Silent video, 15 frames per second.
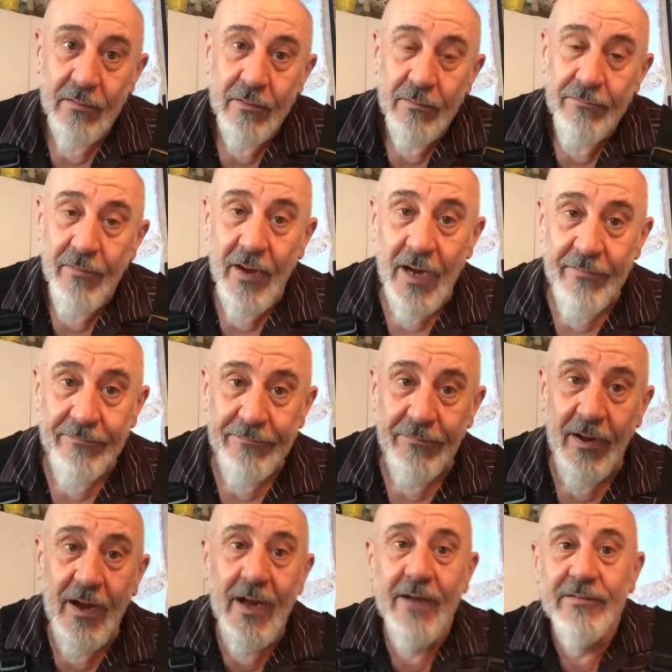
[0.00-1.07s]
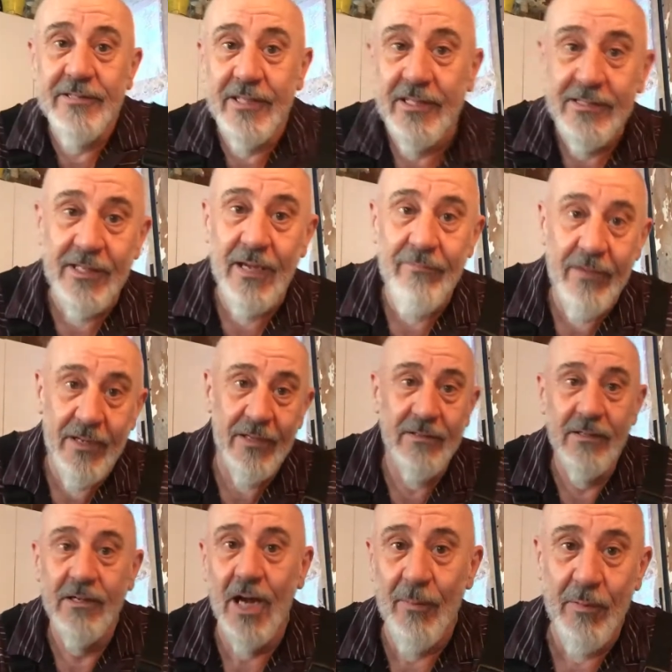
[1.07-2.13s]
5, 6,
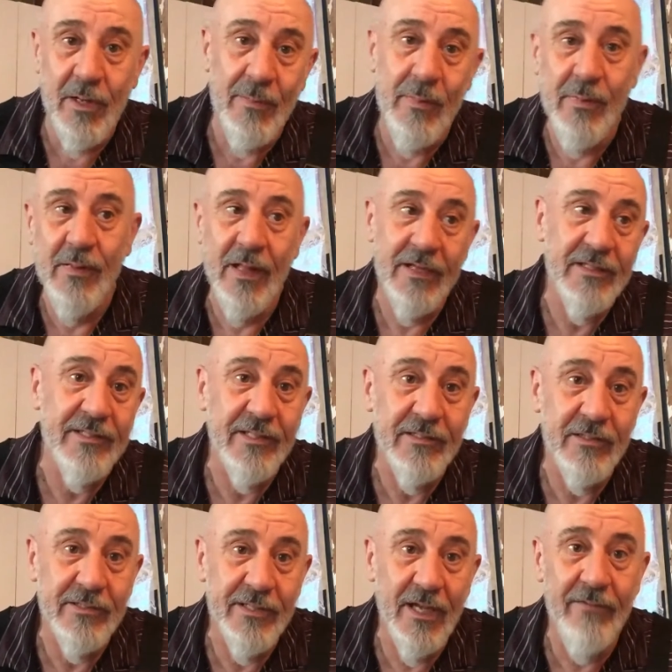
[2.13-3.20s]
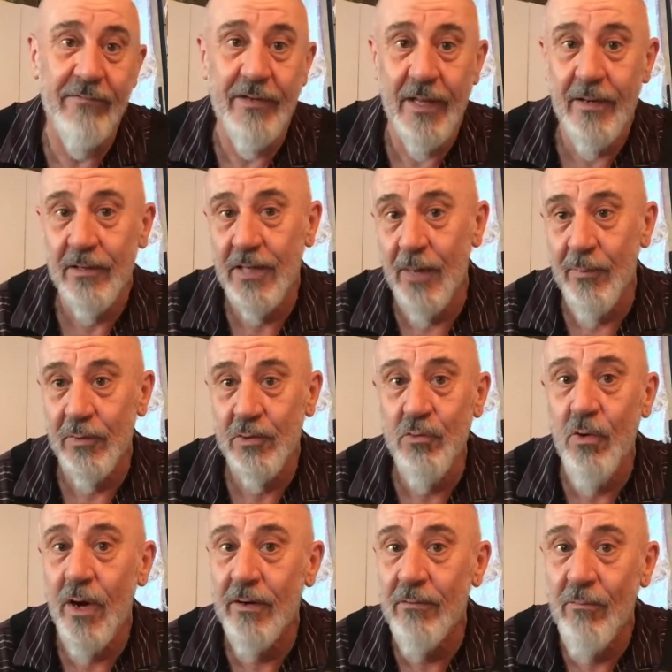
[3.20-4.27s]
7. A couple of them will be like 6 or 7. Then a couple
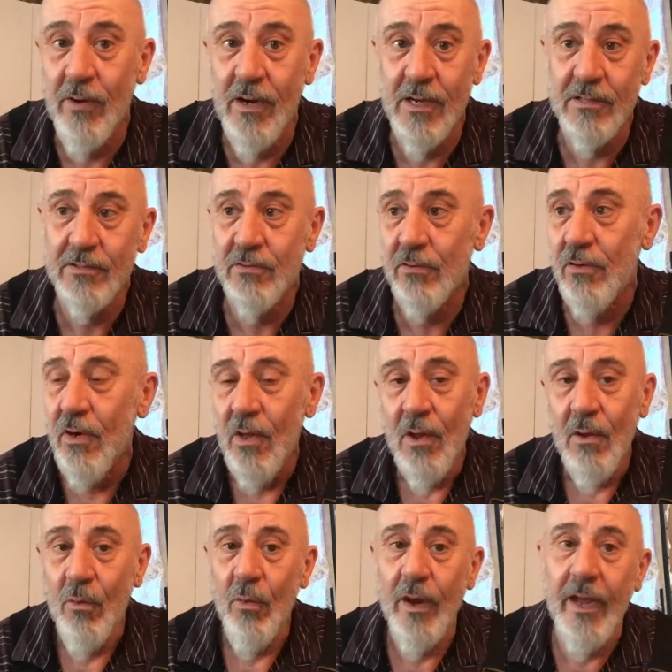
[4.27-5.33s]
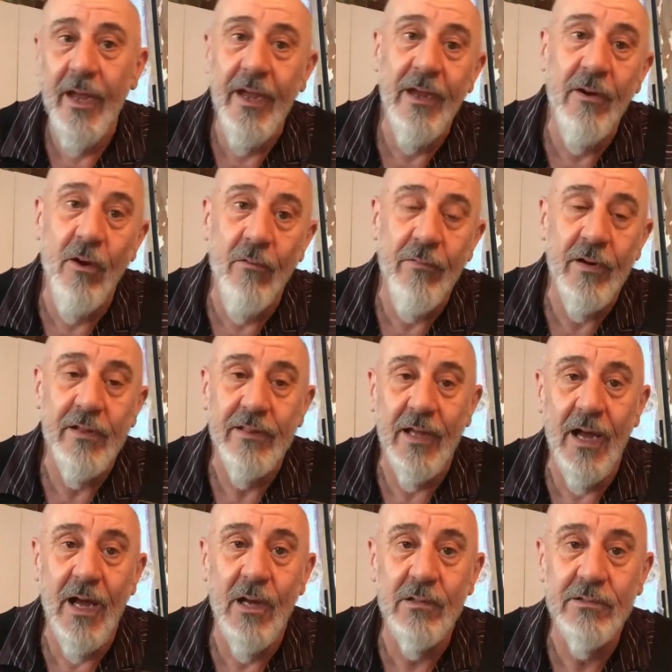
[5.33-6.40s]
200 ones, or way over
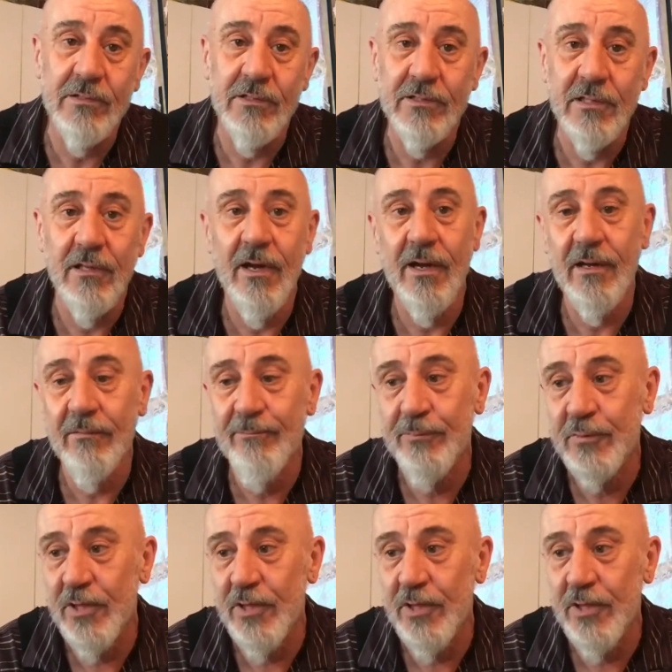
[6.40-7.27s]
thousands. A lot of